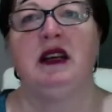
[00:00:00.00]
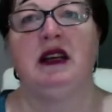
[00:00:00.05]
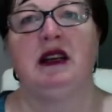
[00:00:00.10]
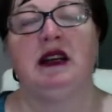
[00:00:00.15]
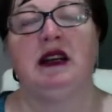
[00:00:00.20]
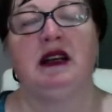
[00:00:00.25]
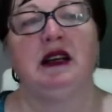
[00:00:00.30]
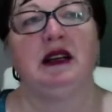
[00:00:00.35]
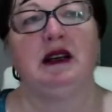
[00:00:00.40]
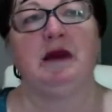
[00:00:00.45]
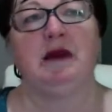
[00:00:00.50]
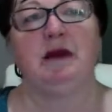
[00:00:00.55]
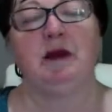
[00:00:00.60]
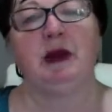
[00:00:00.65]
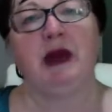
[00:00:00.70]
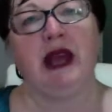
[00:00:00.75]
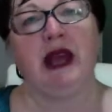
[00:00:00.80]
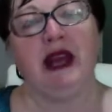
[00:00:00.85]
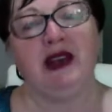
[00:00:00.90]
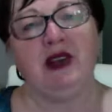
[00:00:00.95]

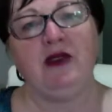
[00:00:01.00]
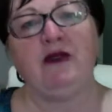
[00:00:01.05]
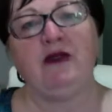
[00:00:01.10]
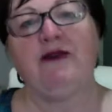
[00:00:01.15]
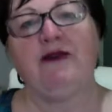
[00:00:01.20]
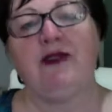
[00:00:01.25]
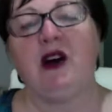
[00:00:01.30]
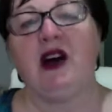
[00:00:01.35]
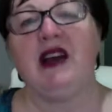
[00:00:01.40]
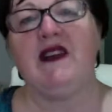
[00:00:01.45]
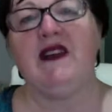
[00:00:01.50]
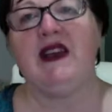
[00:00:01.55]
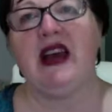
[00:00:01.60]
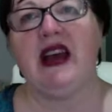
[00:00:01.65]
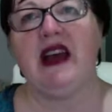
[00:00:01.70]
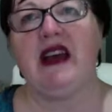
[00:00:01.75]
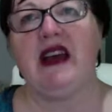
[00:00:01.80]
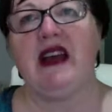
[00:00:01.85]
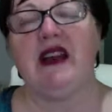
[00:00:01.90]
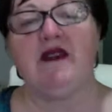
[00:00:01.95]
And you'll find
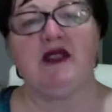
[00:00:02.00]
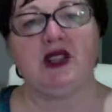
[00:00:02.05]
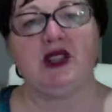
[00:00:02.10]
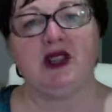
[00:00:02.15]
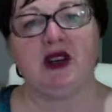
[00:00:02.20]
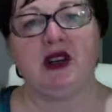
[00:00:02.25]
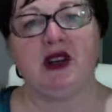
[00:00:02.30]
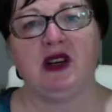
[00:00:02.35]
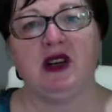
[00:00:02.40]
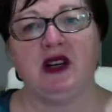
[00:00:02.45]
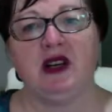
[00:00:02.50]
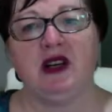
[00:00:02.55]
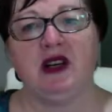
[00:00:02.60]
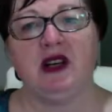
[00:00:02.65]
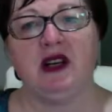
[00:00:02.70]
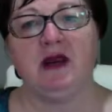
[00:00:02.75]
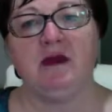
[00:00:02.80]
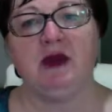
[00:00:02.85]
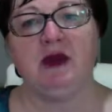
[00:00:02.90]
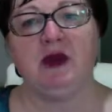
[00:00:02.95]
that every
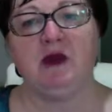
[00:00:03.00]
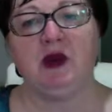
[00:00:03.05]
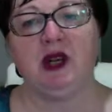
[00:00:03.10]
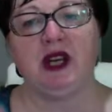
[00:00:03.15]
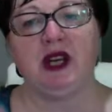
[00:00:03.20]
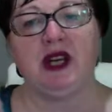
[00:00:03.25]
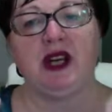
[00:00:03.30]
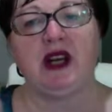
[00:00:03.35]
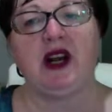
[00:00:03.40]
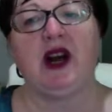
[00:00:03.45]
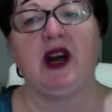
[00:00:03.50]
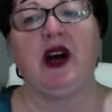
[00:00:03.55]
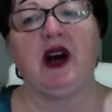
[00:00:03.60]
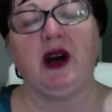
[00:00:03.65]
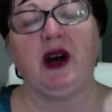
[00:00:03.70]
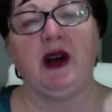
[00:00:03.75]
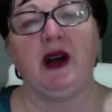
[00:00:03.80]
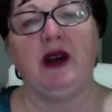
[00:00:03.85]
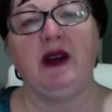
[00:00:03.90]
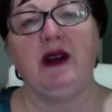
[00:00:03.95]
time you want to
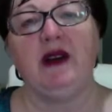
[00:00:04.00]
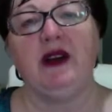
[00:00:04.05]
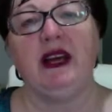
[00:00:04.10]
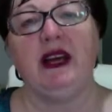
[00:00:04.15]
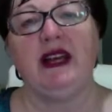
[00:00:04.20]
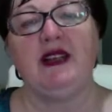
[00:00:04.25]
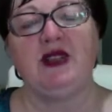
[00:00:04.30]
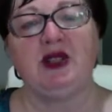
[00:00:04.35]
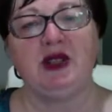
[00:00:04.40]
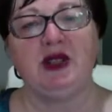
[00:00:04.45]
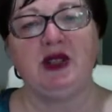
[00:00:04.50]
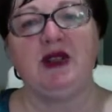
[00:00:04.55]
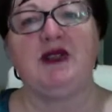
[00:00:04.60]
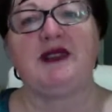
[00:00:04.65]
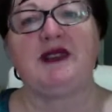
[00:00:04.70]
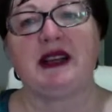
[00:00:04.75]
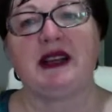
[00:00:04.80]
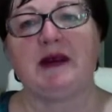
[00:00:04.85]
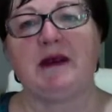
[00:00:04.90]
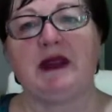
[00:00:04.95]
go and do
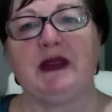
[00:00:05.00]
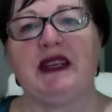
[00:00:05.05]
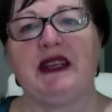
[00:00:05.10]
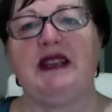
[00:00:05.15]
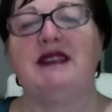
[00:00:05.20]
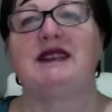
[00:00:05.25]
something,